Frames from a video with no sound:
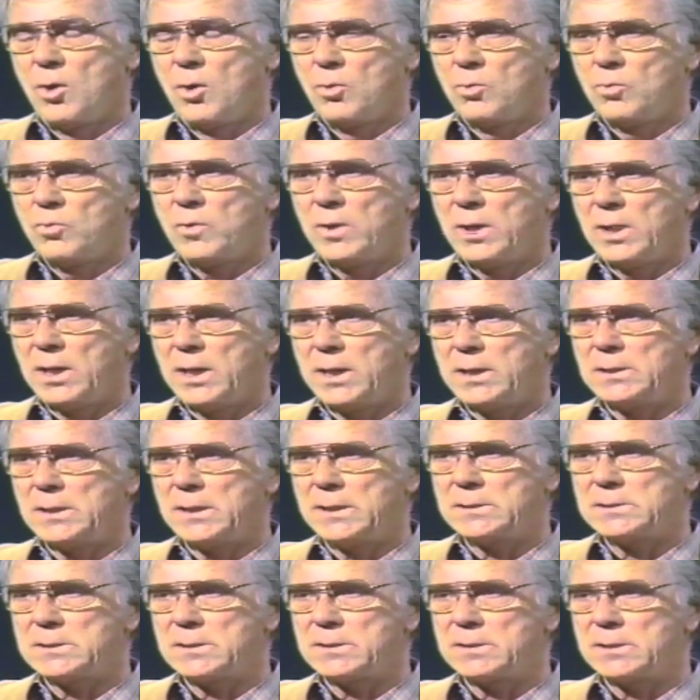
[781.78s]
Well, I'd
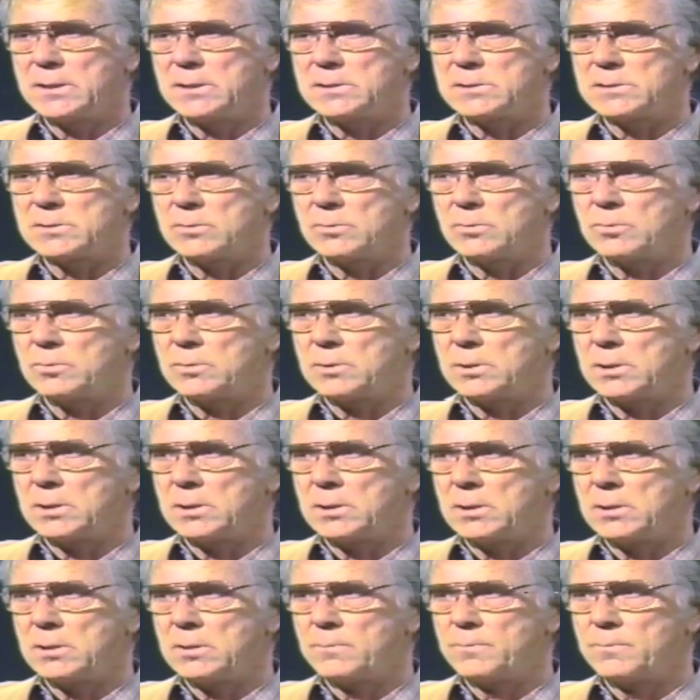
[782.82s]
like to think
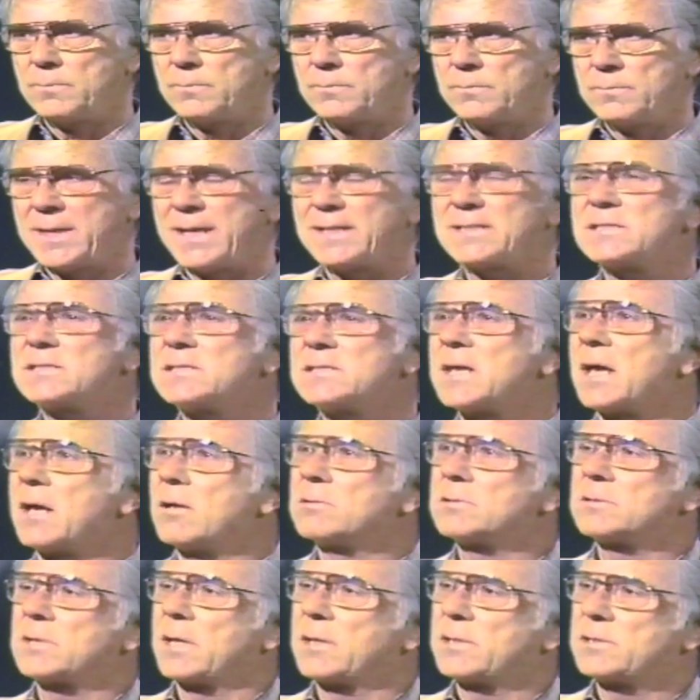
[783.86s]
so. That
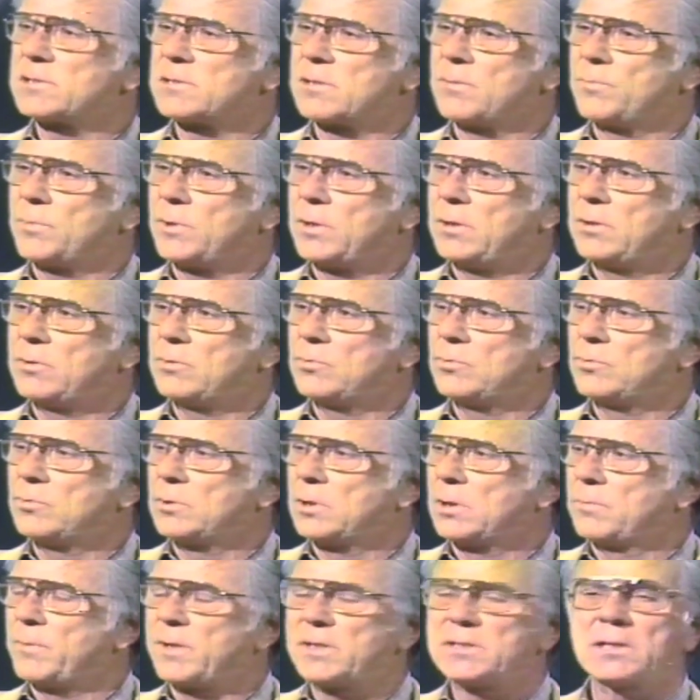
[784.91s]
sounds like somebody
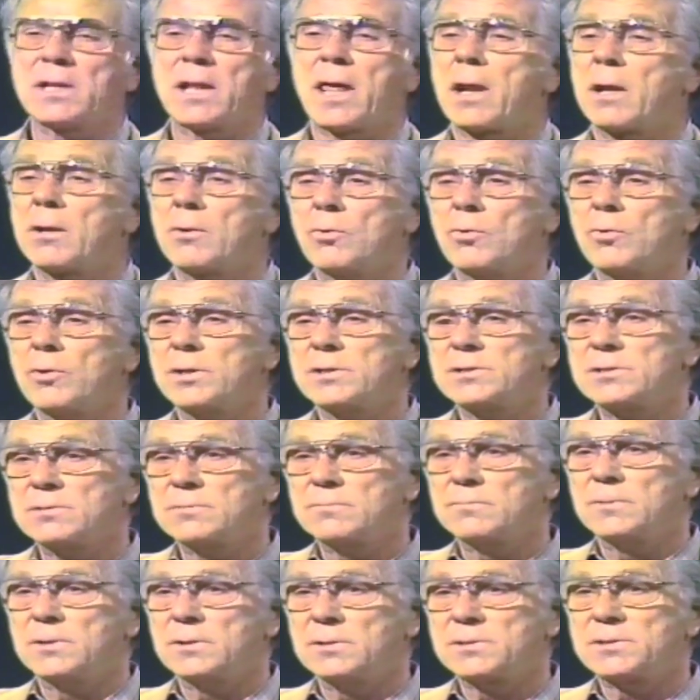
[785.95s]
who makes a lot of noise
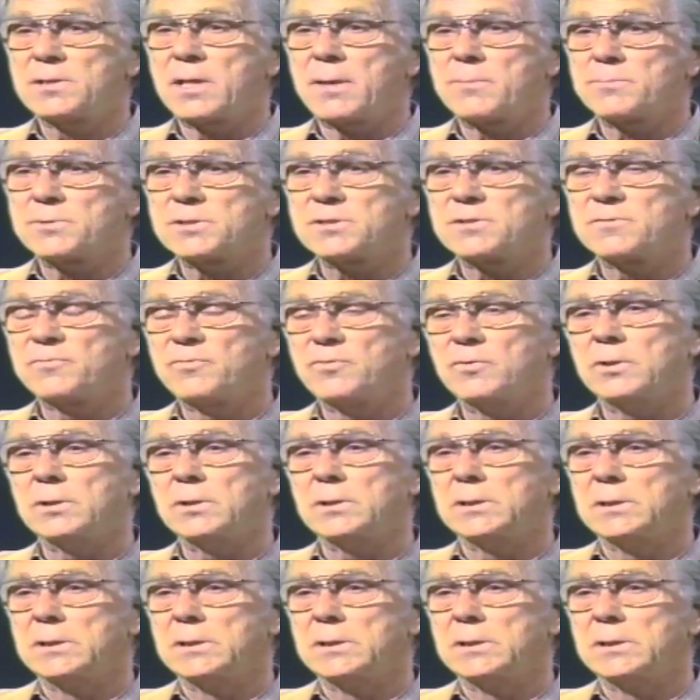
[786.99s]
and stamps his foot.